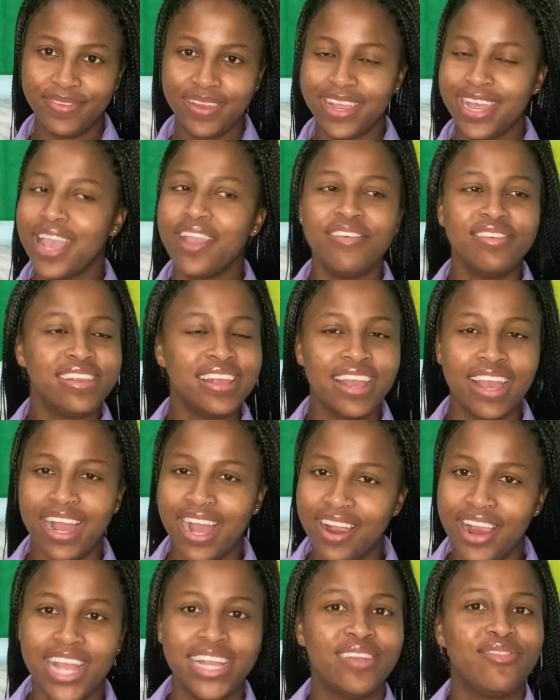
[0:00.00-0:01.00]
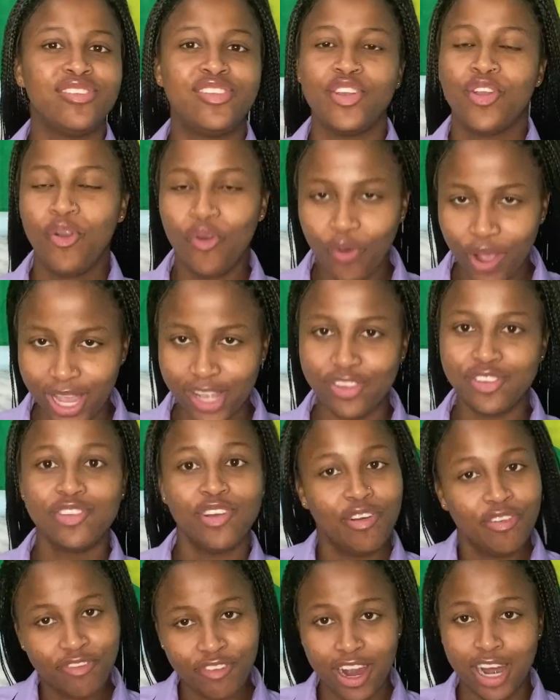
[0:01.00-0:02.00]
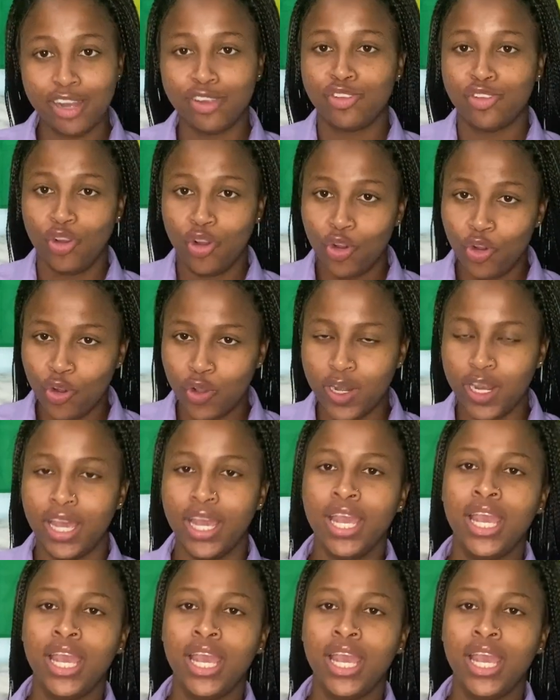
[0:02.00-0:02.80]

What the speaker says: Everything alright, everything quiet so far, so good.